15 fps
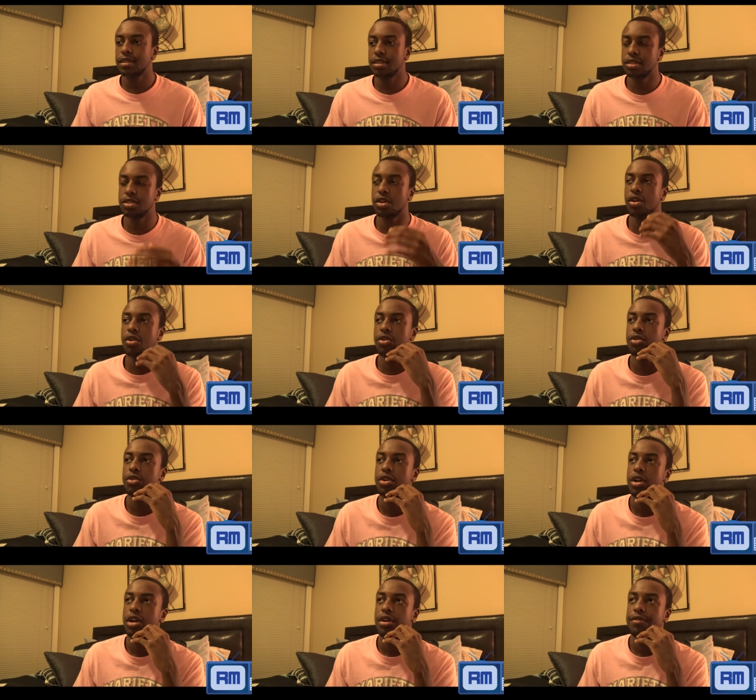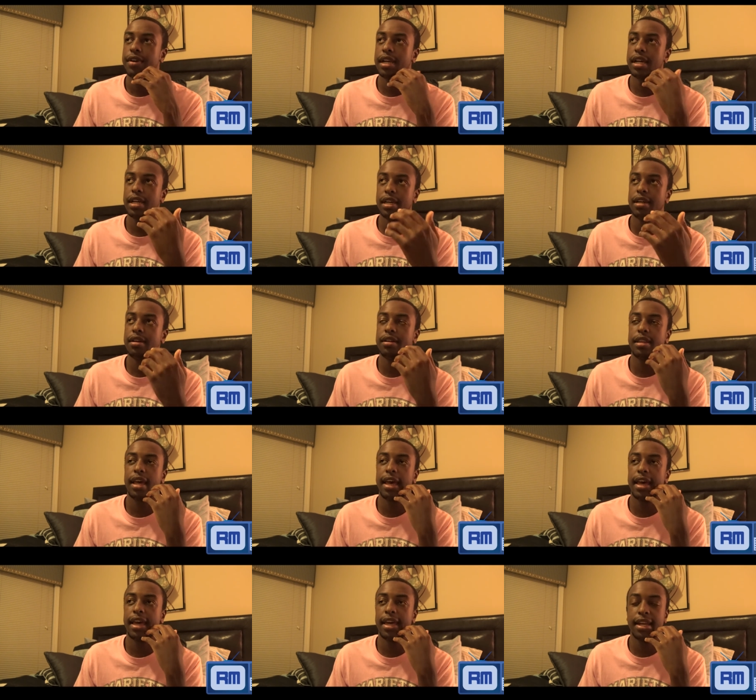So when I hear
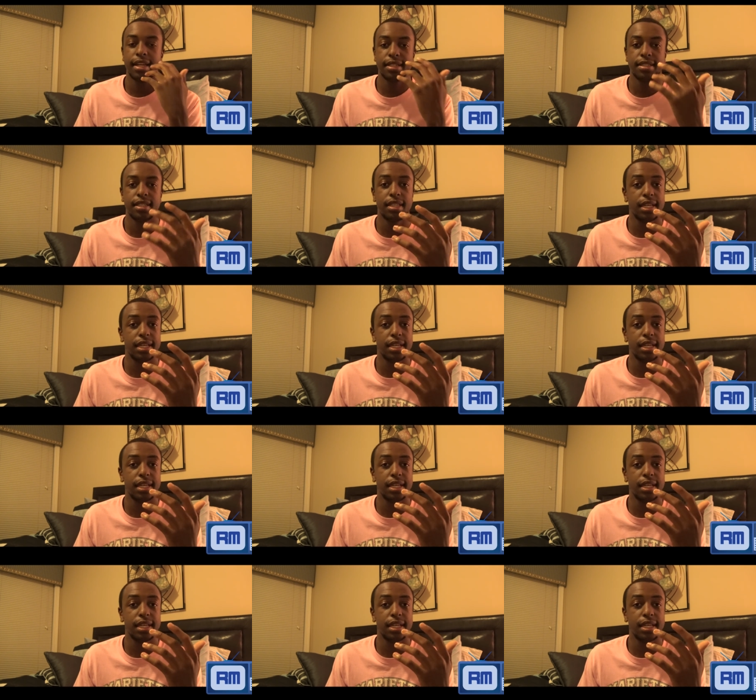that and I see